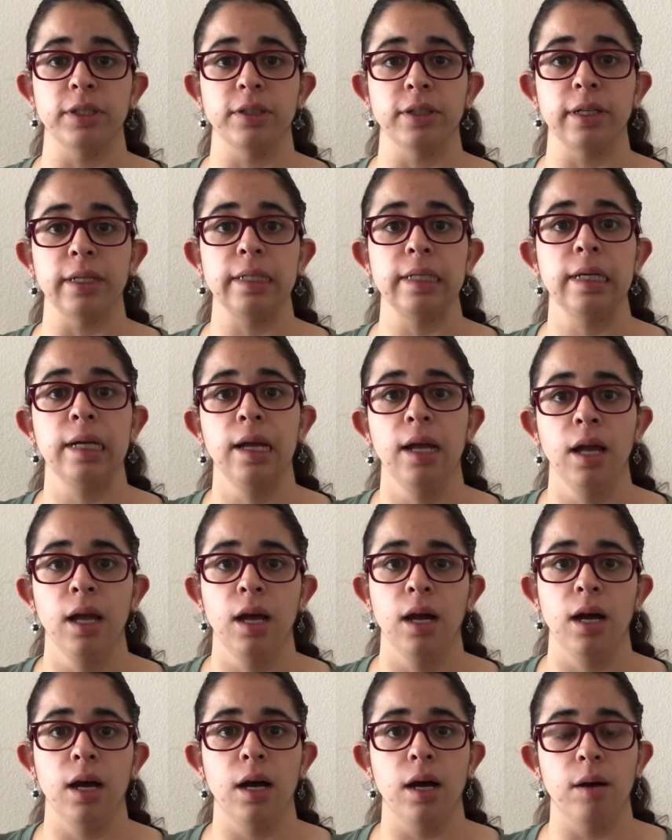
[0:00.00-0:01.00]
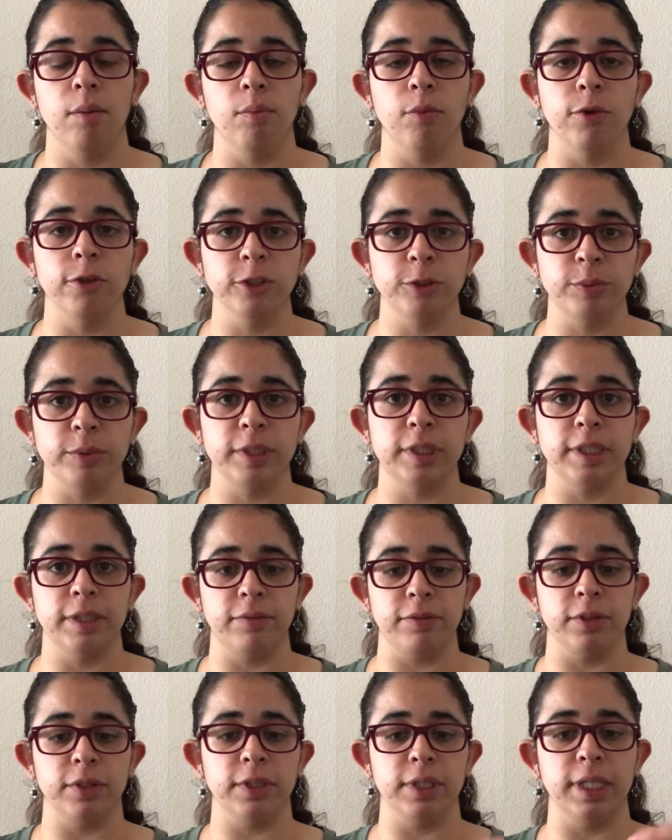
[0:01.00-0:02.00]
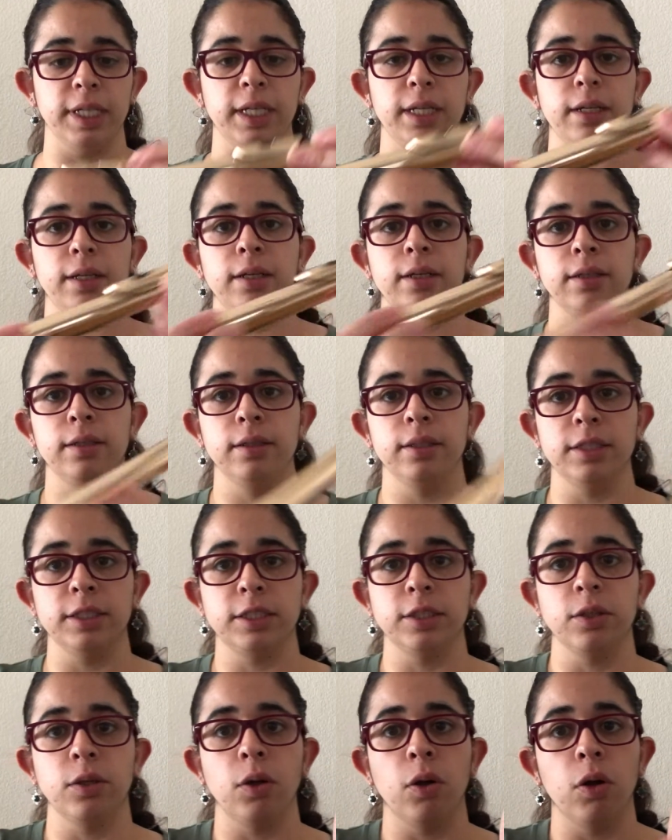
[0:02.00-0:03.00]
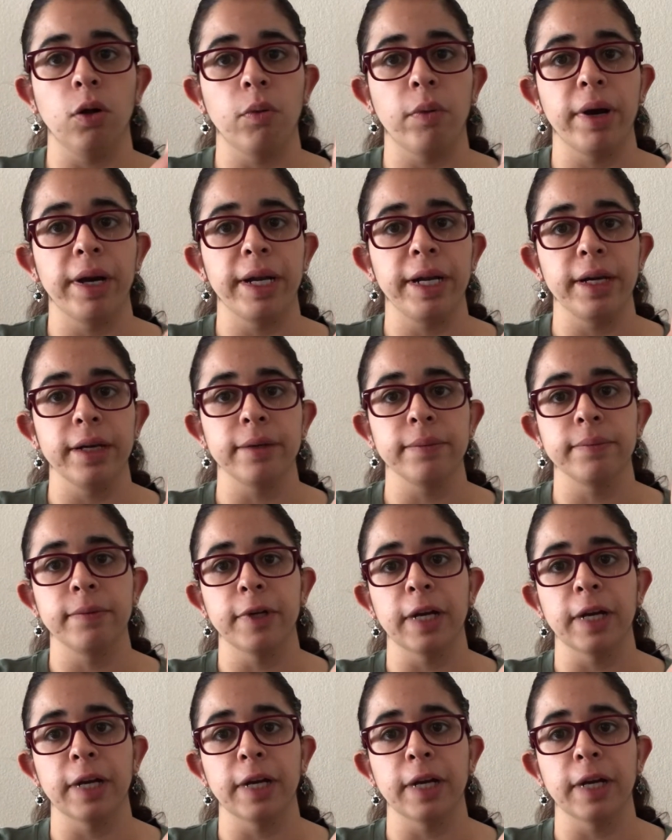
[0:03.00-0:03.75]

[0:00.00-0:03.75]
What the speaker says: Alright, more specifically this little hole right here.